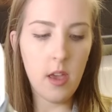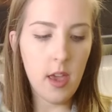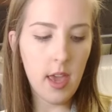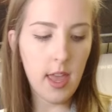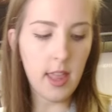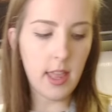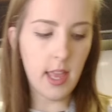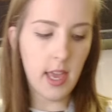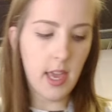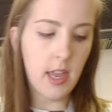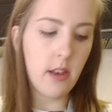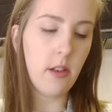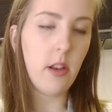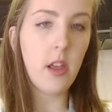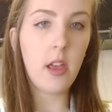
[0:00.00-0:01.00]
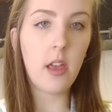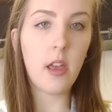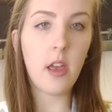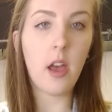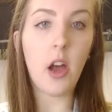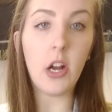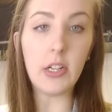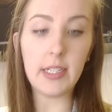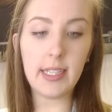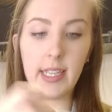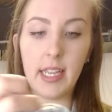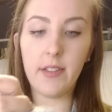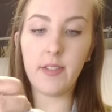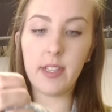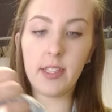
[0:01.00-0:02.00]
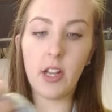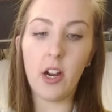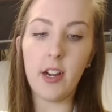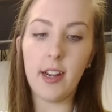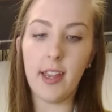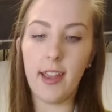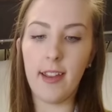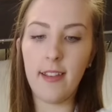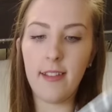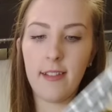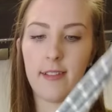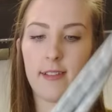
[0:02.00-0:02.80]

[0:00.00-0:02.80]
And then our sleeveless cardigan